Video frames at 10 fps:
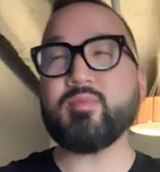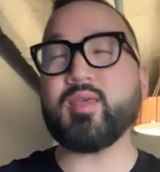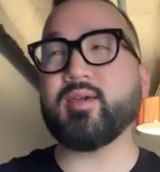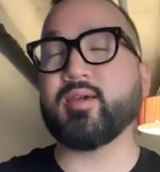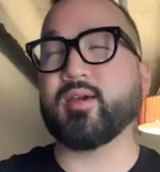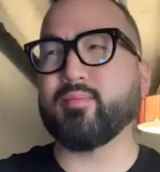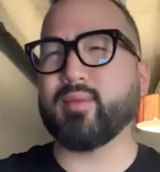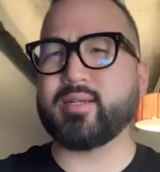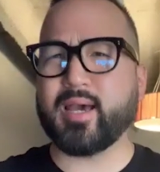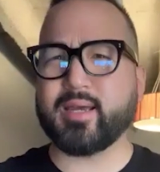And my
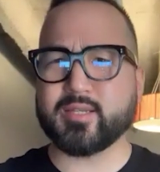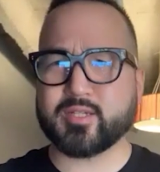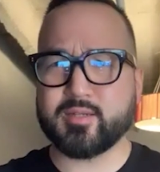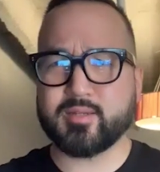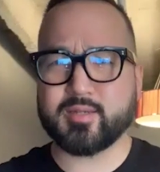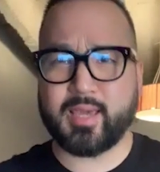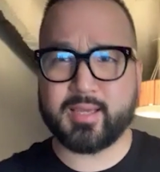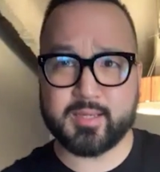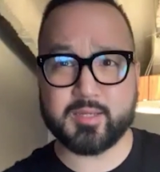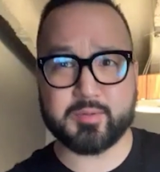dad nice. in
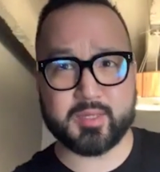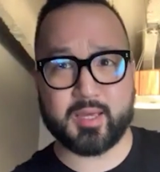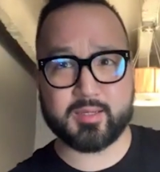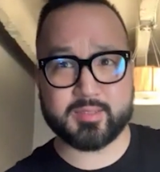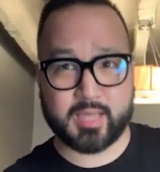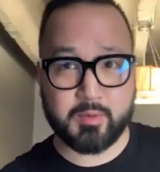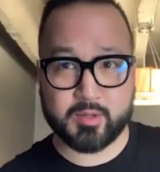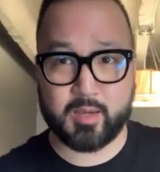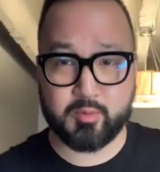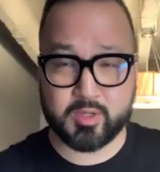Cantonese was like, "Sing mok
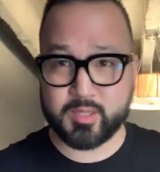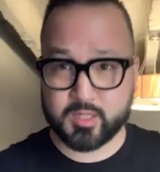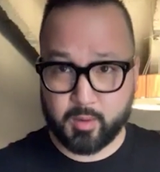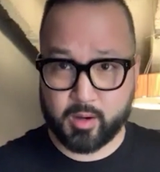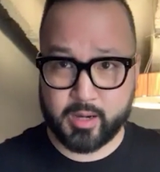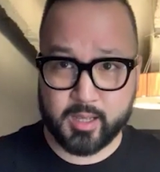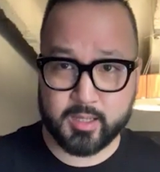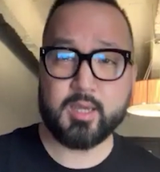tai," which means smart aleck.